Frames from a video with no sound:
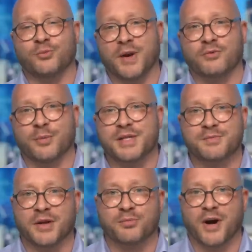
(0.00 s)
Ben
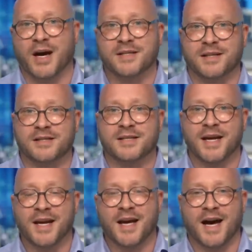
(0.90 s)
Roberts-Smith prior to this
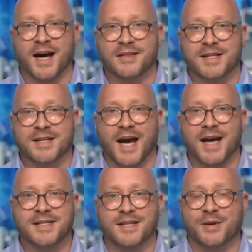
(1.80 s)
uh, this case.